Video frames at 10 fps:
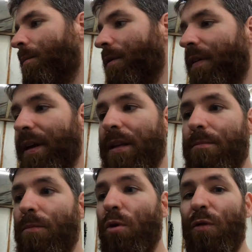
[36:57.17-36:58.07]
But if I
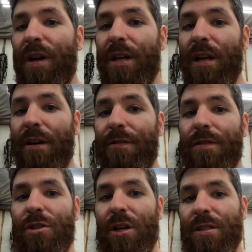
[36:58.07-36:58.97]
can move it
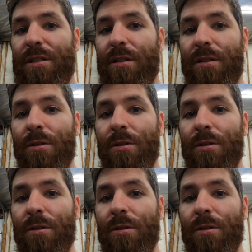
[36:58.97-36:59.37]
enough just